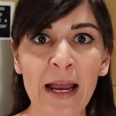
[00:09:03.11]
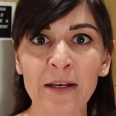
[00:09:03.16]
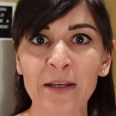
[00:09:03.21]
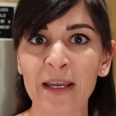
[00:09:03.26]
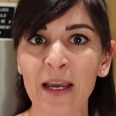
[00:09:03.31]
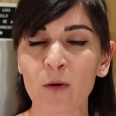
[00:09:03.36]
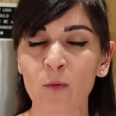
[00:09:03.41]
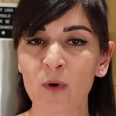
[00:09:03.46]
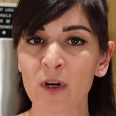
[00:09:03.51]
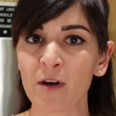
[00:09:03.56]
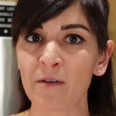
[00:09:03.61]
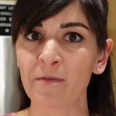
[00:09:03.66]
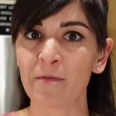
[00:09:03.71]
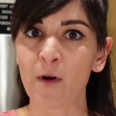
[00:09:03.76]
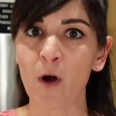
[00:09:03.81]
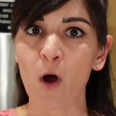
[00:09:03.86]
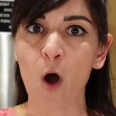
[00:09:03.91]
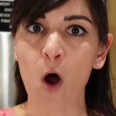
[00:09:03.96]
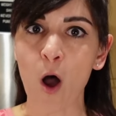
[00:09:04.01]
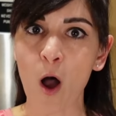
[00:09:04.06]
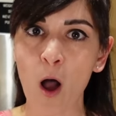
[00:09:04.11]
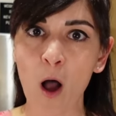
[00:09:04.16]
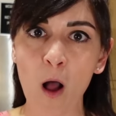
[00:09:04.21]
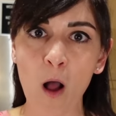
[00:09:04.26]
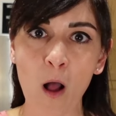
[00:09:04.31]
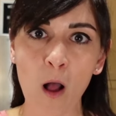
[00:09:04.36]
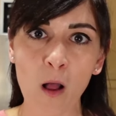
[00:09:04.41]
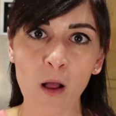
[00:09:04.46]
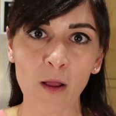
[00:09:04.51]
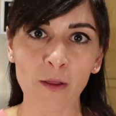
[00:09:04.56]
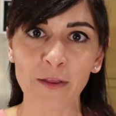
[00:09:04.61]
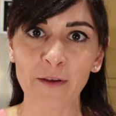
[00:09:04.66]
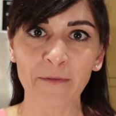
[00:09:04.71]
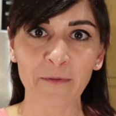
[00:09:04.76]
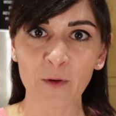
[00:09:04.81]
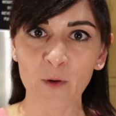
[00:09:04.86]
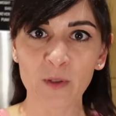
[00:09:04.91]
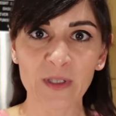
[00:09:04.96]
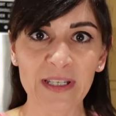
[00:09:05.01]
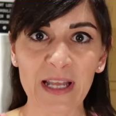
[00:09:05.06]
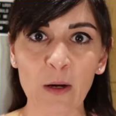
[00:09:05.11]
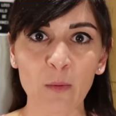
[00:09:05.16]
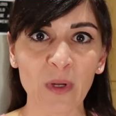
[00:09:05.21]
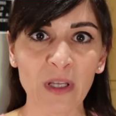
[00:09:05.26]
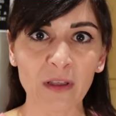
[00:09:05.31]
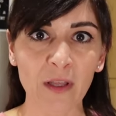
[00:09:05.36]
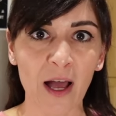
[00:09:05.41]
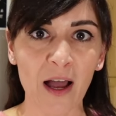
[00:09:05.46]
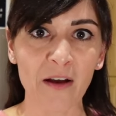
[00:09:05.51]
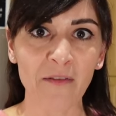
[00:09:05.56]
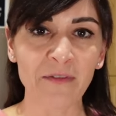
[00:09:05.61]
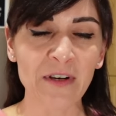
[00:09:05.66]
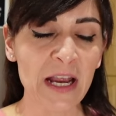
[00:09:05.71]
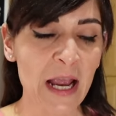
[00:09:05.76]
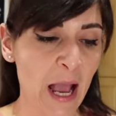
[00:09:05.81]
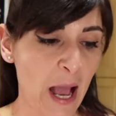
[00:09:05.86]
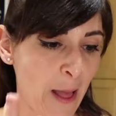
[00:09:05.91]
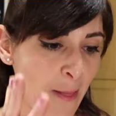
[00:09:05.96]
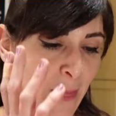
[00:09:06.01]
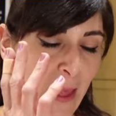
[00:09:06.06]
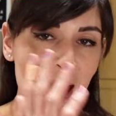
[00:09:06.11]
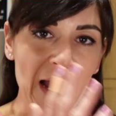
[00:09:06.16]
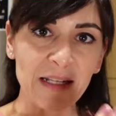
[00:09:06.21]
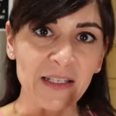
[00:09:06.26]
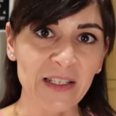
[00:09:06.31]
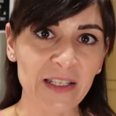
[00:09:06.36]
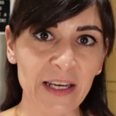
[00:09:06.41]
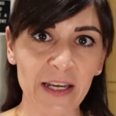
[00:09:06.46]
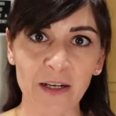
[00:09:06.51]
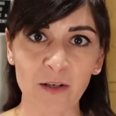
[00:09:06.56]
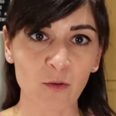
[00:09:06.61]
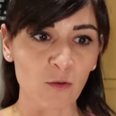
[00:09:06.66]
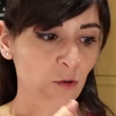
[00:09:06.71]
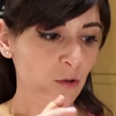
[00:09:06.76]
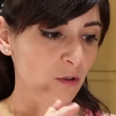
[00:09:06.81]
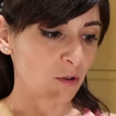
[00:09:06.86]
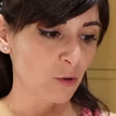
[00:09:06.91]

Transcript: and get rid of all the foods that we loved, and that's it.